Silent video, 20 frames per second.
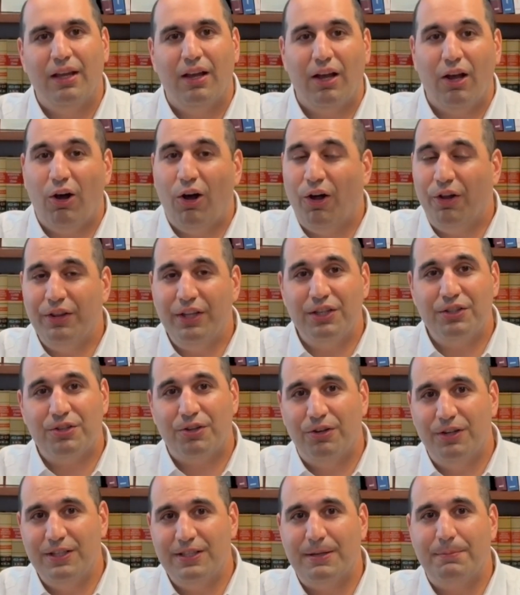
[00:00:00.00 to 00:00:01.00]
All the
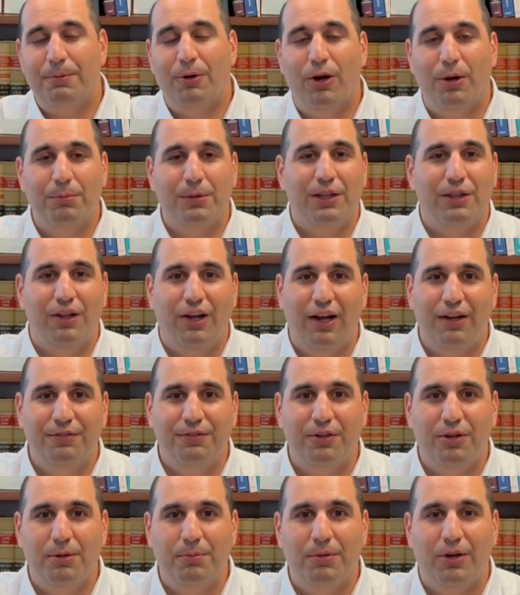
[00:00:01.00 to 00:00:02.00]
attorneys at Parmele Law
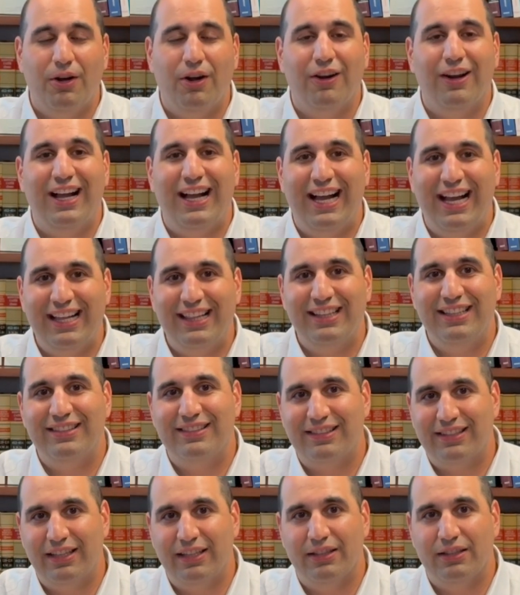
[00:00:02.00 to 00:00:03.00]
Firm are highly
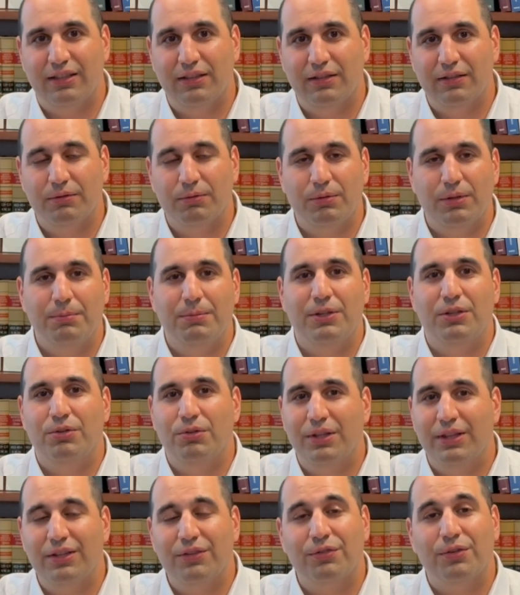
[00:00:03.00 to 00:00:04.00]
skilled. We've been
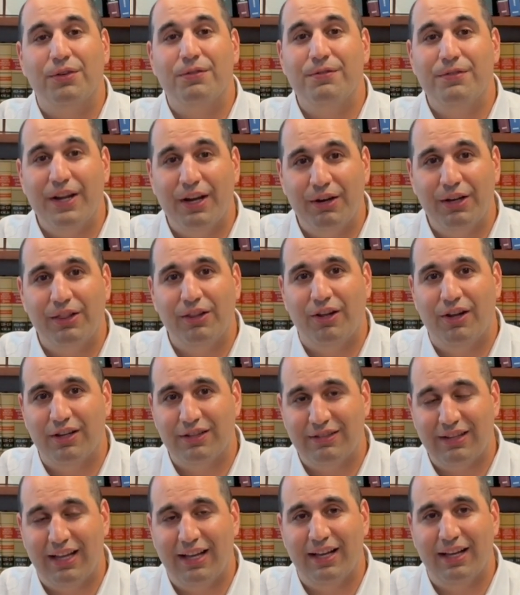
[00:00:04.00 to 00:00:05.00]
doing this for a very long
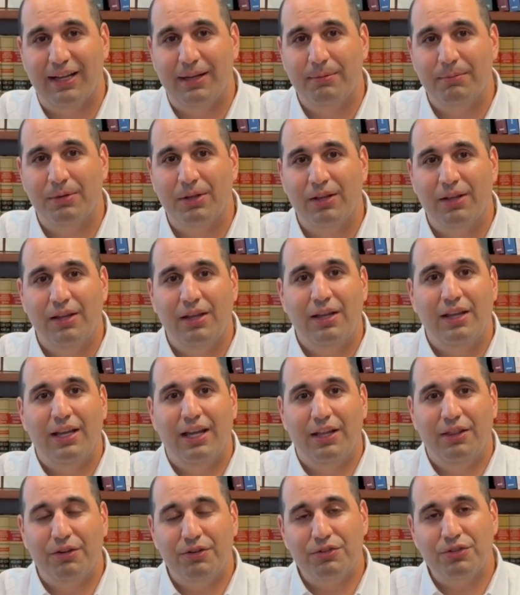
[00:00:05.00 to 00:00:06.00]
time.
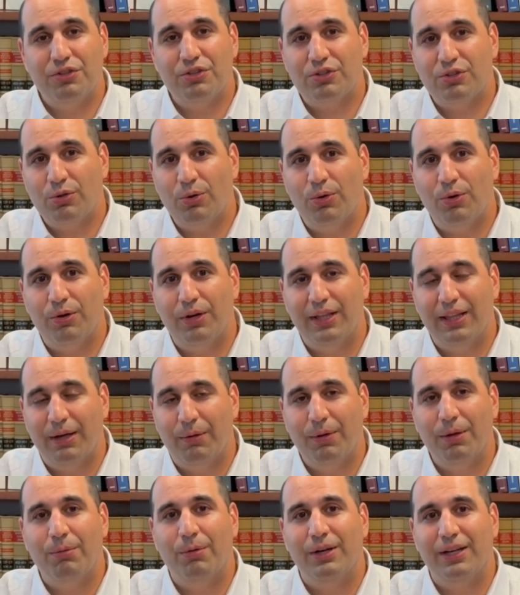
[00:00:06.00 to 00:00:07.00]
And there's a story that
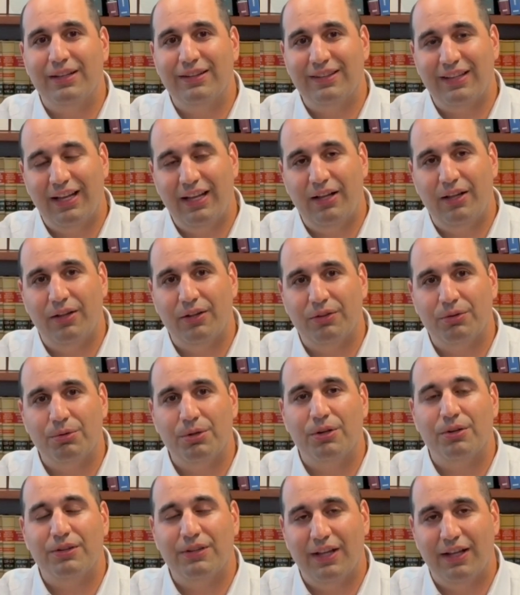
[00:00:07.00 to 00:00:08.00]
we want to tell through
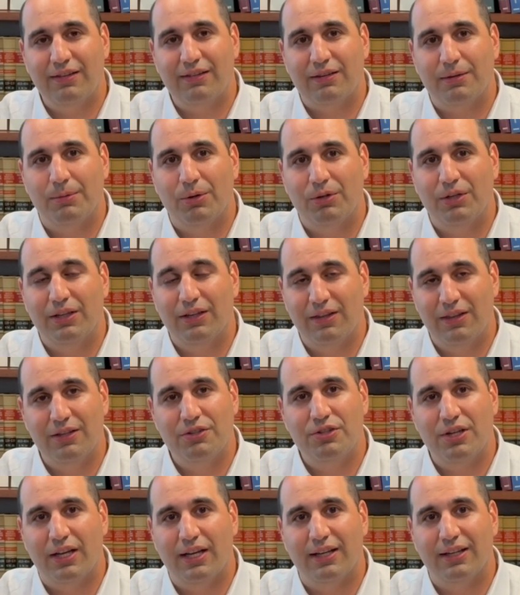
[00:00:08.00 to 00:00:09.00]
your testimony to the
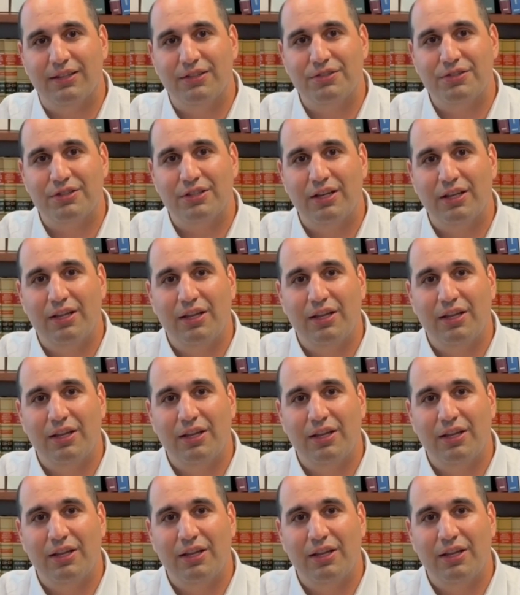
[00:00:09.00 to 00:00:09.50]
judge.